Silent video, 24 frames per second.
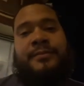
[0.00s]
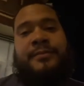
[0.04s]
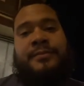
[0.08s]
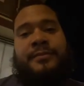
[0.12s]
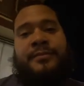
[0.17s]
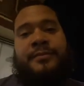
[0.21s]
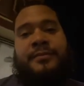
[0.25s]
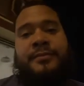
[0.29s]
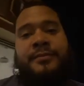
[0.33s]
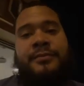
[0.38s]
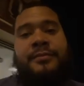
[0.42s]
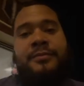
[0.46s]

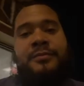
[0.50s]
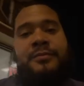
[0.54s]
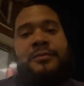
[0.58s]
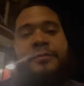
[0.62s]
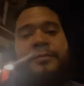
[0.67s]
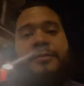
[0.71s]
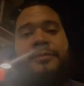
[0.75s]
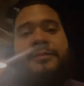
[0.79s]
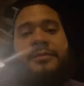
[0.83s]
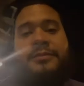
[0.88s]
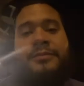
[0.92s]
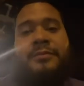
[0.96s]

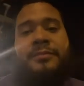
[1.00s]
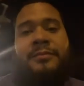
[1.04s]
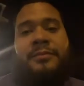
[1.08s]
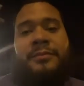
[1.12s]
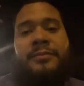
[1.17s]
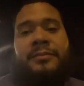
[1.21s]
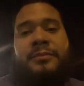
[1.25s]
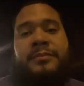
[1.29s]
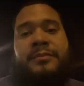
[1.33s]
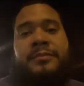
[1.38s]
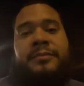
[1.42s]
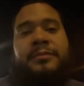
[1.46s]

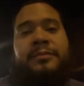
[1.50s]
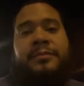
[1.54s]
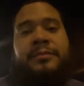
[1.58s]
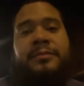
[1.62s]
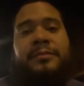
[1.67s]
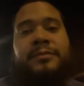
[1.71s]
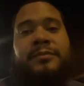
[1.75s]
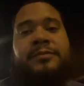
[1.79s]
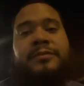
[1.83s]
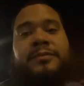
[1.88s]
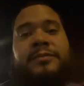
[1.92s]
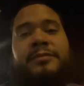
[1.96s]

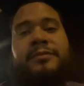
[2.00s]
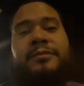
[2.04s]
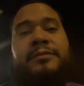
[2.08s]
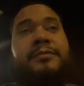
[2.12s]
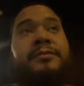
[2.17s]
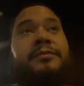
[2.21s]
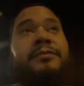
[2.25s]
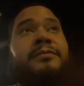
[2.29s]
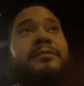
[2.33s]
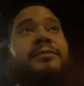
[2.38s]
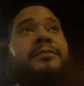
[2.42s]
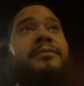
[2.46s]

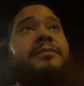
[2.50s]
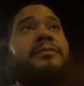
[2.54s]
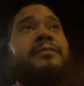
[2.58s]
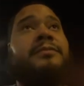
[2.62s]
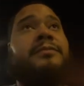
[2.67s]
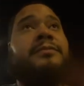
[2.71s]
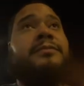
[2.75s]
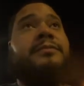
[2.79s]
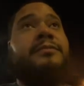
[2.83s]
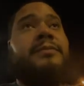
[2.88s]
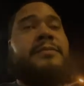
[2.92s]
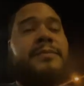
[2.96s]

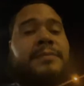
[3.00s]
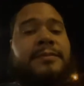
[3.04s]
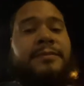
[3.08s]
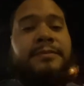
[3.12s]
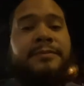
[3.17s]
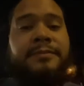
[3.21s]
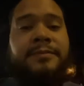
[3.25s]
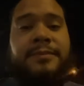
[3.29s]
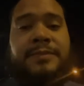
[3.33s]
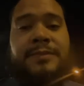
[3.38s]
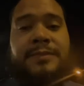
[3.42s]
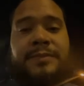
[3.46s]

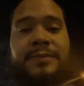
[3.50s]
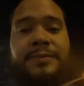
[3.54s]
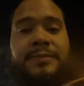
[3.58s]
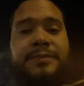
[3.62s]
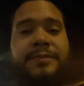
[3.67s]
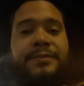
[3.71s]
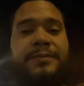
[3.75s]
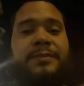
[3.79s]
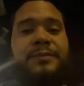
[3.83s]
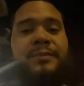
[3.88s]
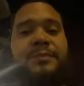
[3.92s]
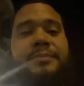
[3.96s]

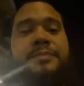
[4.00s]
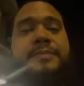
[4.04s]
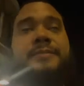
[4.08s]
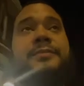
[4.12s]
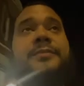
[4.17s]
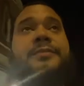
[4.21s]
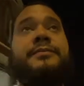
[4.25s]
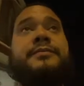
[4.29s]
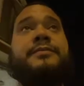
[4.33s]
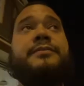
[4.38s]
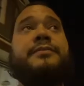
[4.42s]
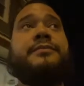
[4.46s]

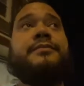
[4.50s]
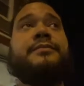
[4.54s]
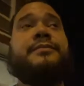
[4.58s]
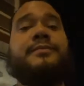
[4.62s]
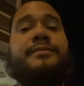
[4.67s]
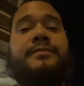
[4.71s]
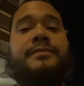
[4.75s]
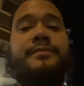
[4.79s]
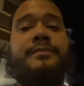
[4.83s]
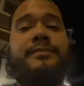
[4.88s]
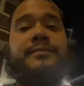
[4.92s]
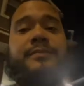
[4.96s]

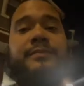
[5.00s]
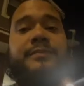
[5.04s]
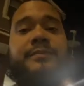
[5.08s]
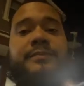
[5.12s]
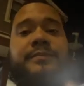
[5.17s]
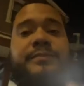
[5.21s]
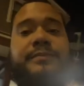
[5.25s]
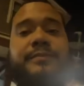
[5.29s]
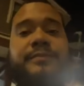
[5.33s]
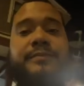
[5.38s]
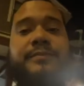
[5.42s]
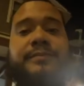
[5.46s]

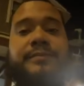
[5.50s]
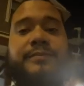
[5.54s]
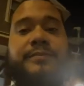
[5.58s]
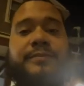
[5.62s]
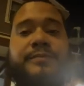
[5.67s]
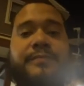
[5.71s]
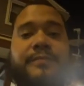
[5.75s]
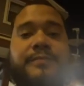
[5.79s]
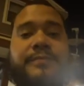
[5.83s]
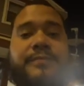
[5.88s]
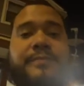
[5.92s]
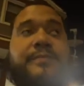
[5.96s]

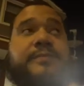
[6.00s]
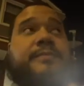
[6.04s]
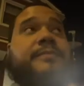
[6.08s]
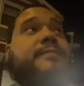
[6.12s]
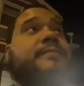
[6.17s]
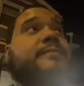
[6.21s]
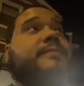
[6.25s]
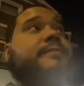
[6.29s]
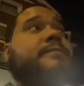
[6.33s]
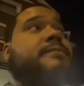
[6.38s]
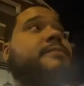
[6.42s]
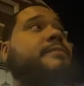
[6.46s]

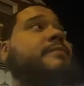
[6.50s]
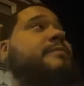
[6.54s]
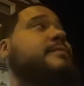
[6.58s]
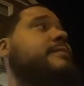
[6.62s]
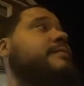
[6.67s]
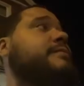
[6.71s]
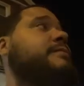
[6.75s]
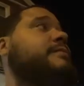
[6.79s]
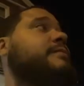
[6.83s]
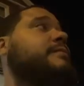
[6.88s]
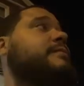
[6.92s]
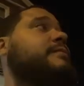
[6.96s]

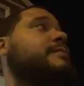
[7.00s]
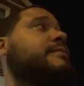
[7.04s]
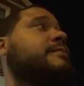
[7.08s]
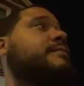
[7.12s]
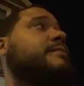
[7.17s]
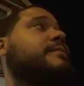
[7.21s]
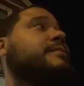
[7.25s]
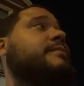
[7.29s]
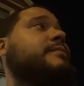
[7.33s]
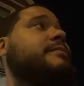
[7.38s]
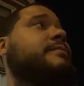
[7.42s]
(not speaking)